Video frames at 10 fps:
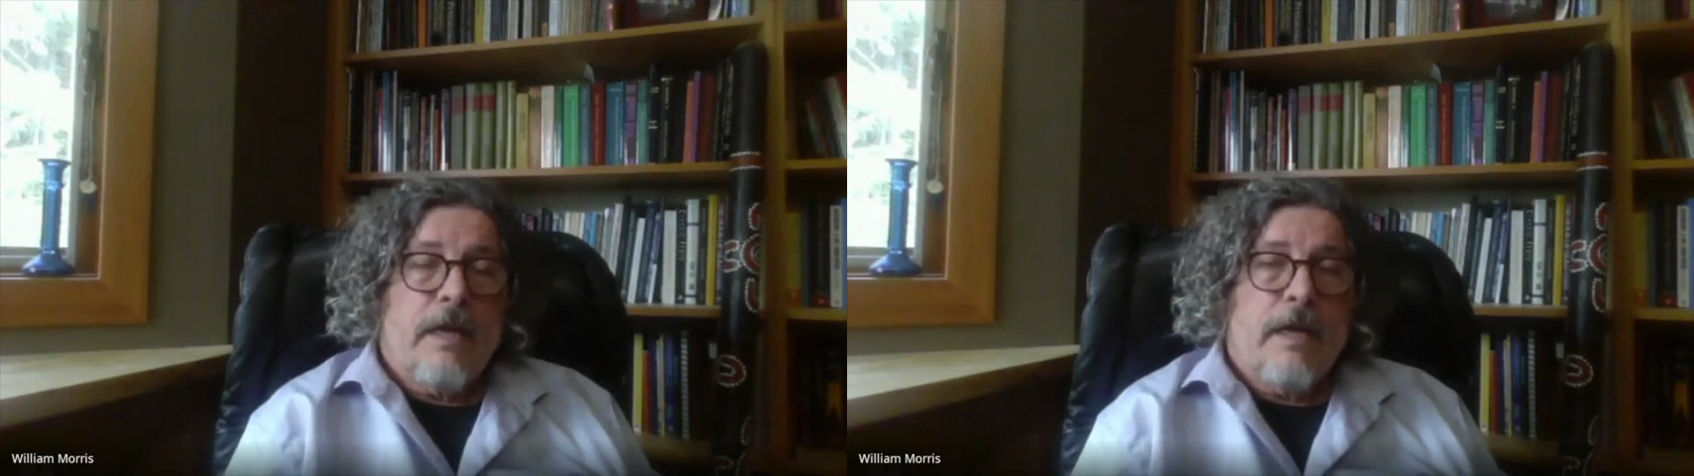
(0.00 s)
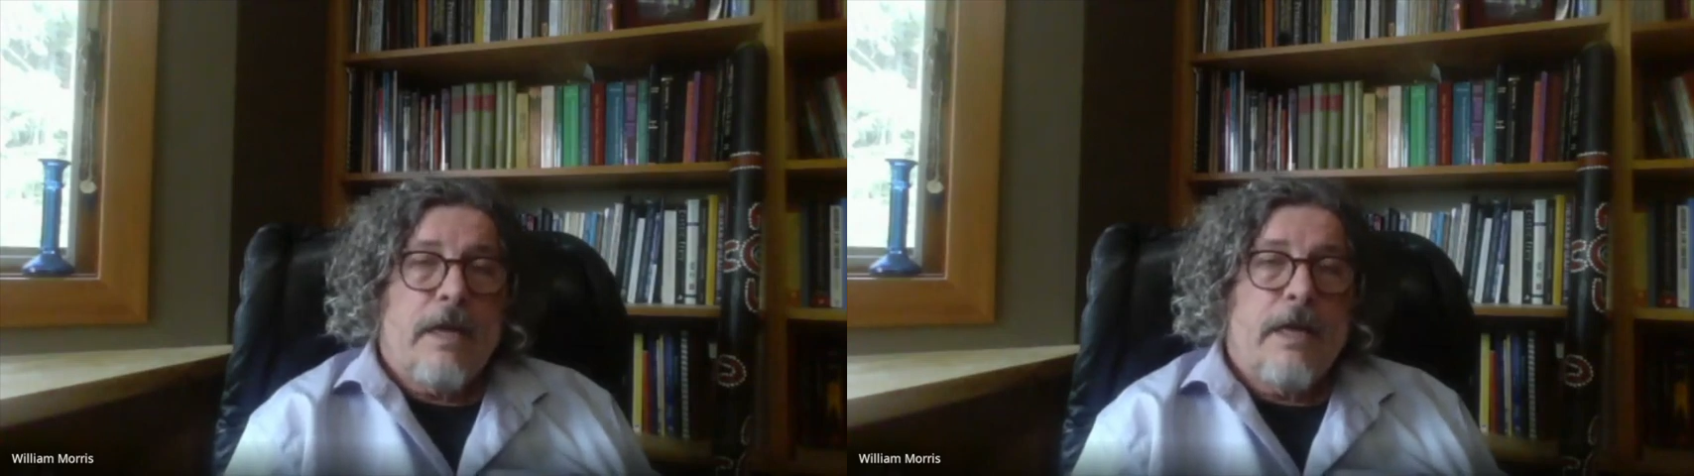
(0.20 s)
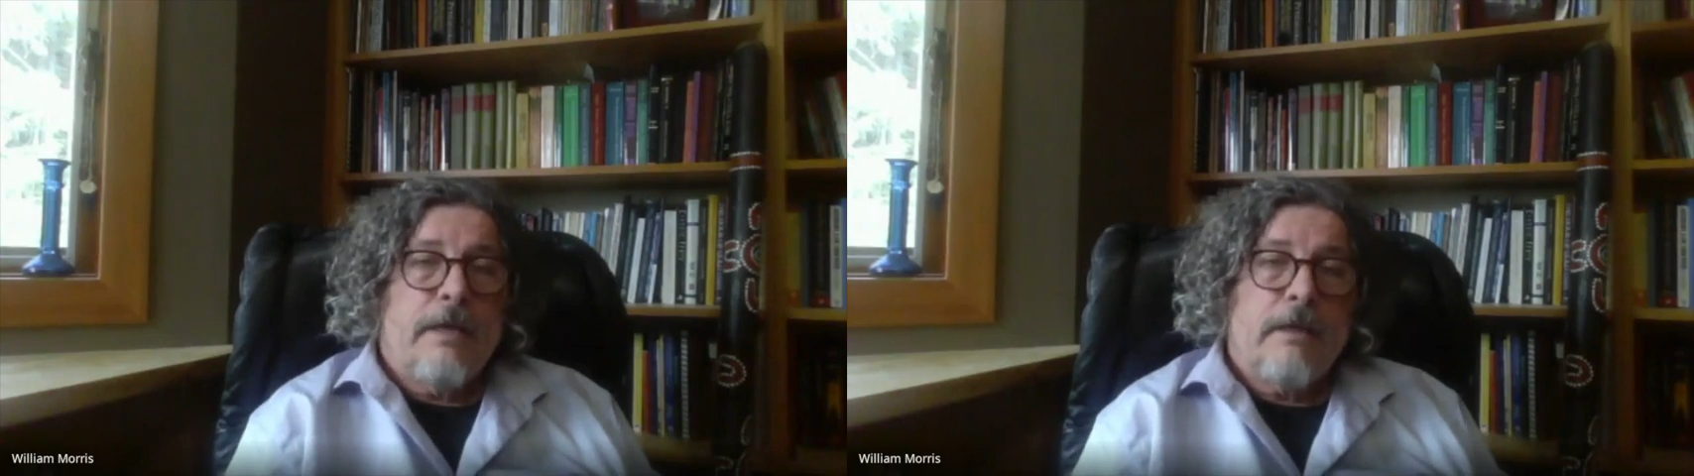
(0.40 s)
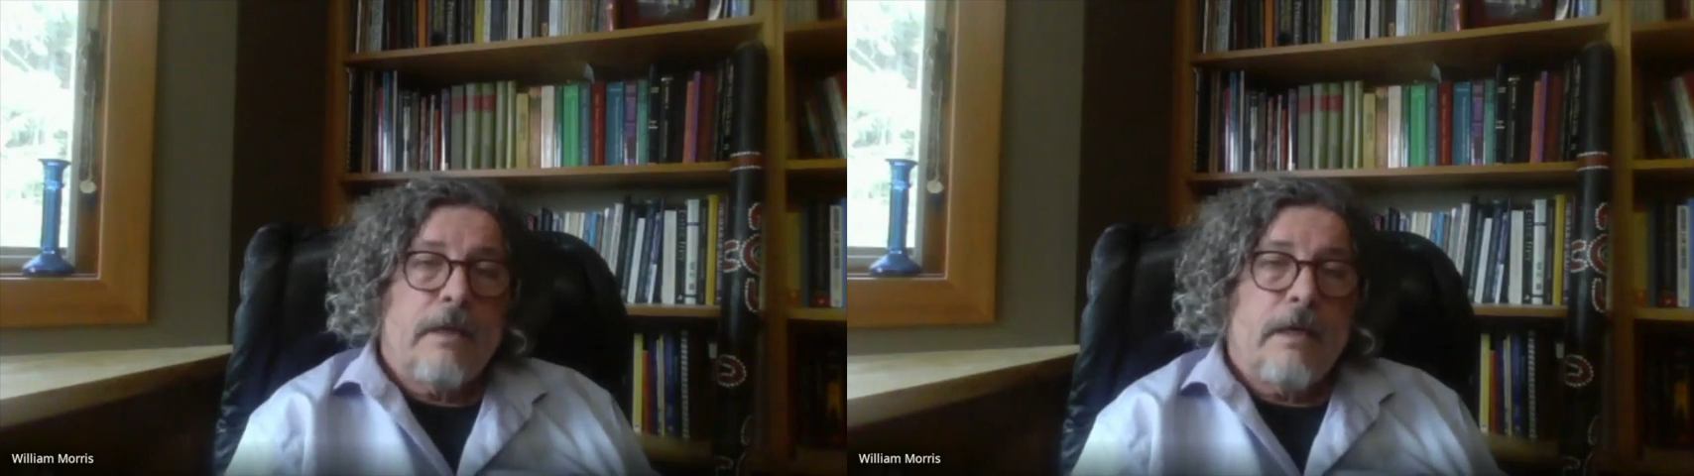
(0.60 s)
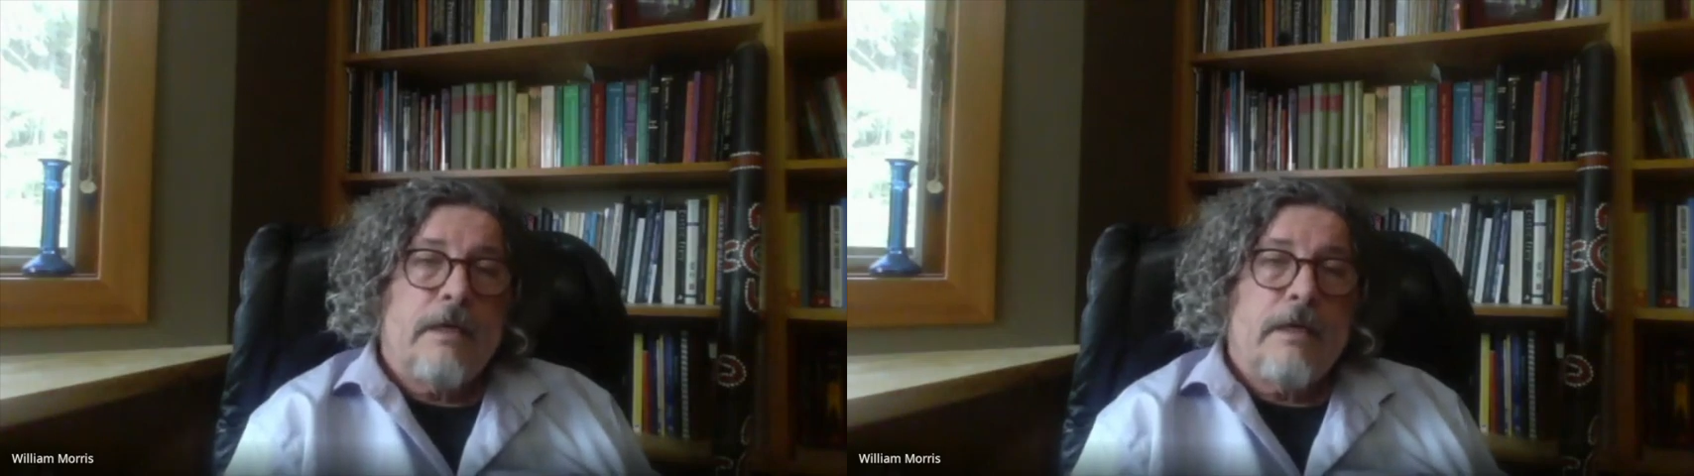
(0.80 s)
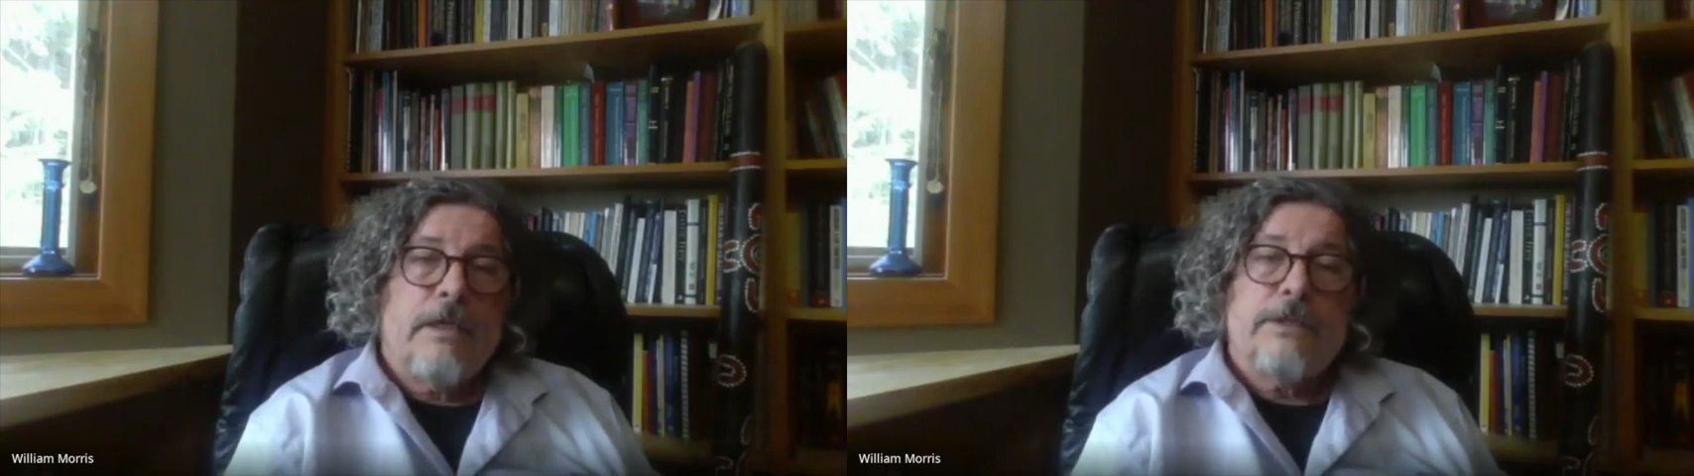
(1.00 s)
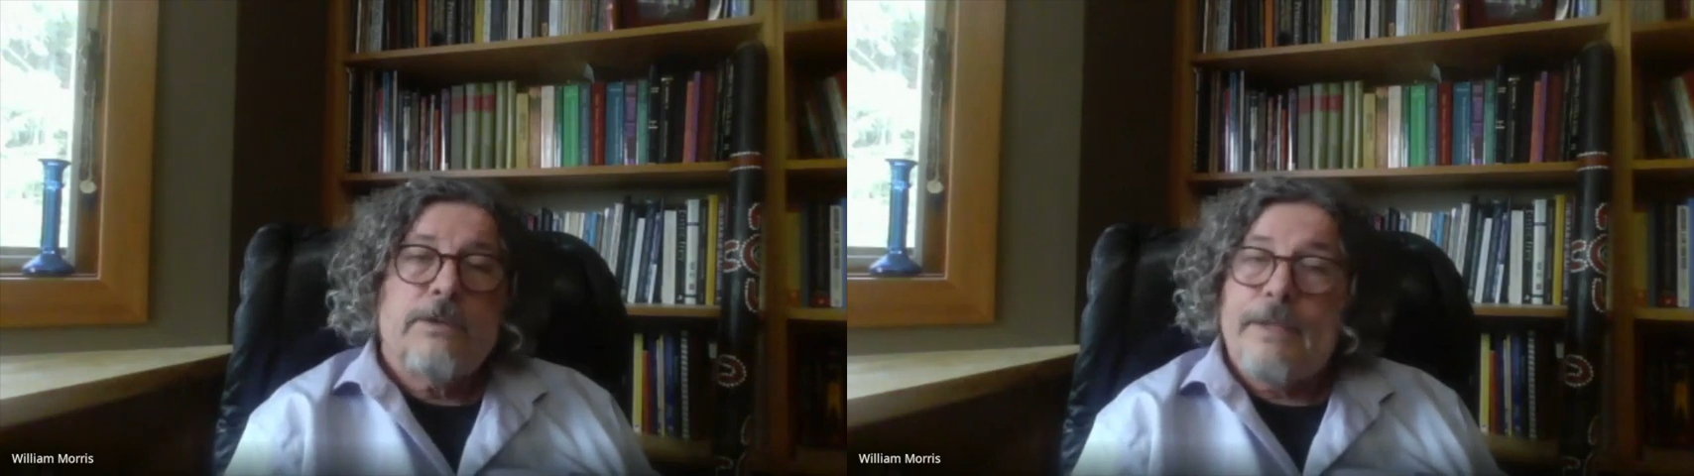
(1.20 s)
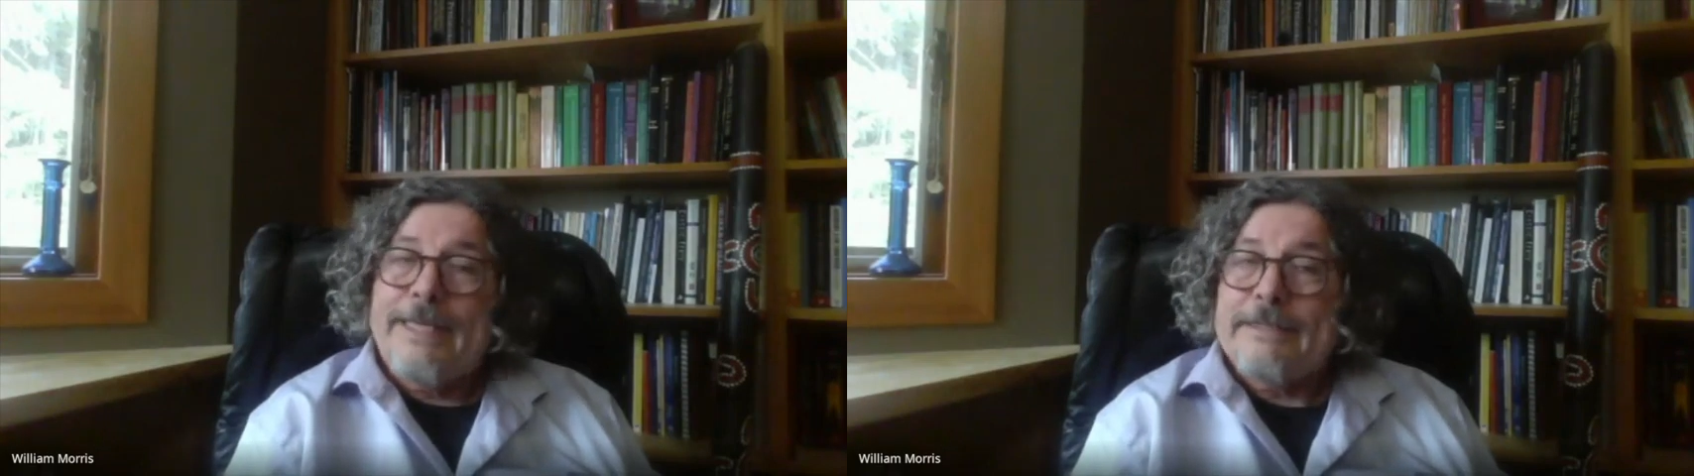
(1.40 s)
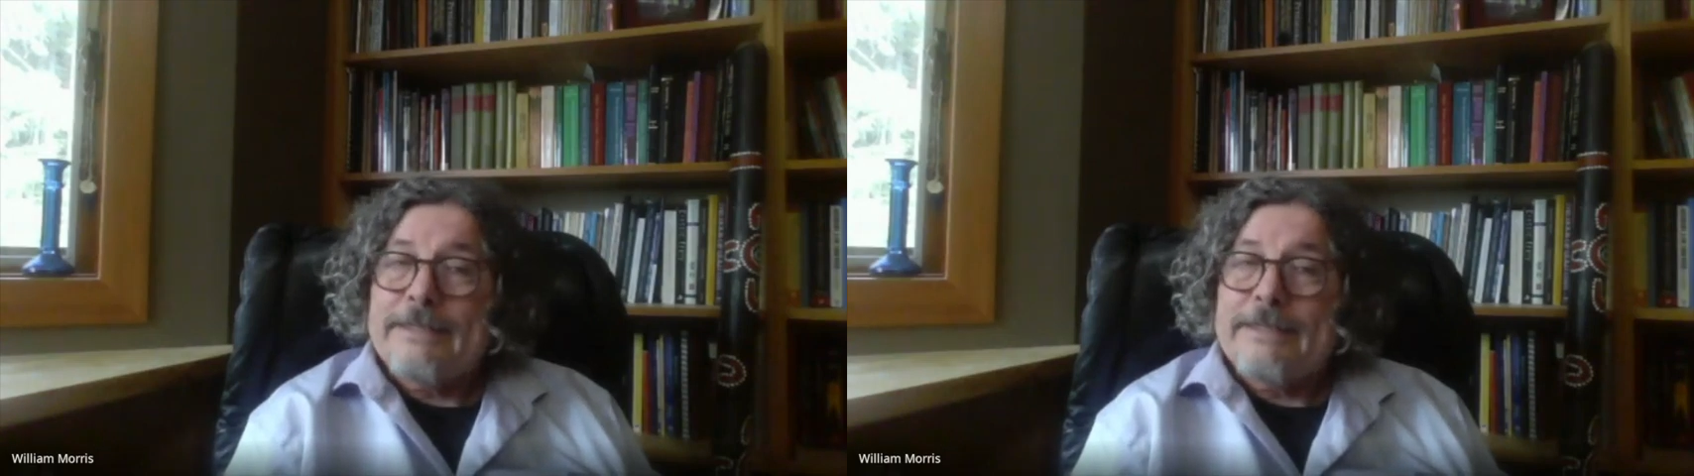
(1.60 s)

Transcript: And so that